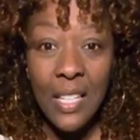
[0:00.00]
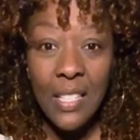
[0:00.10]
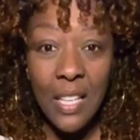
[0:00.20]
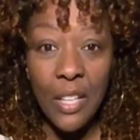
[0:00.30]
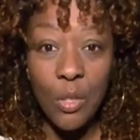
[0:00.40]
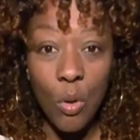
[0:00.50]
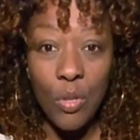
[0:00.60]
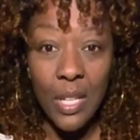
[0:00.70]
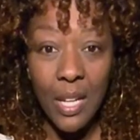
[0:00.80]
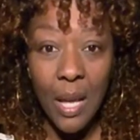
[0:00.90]
Fear is
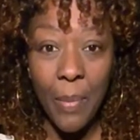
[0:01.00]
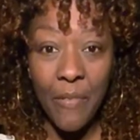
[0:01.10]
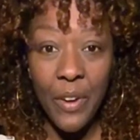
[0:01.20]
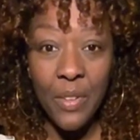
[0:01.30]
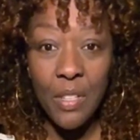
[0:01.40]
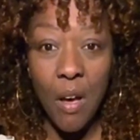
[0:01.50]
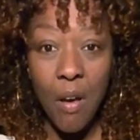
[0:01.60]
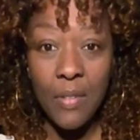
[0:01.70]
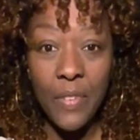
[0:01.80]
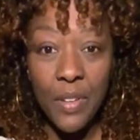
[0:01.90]
gone.
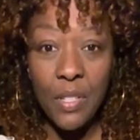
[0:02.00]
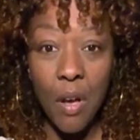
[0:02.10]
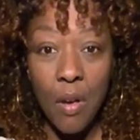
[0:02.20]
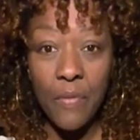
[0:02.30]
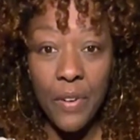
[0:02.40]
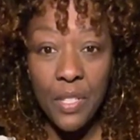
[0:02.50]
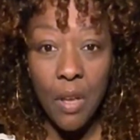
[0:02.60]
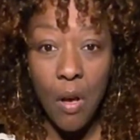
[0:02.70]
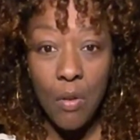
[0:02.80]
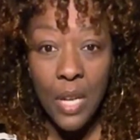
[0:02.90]
Fear is gone. Fear is
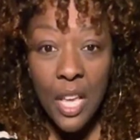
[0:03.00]
gone.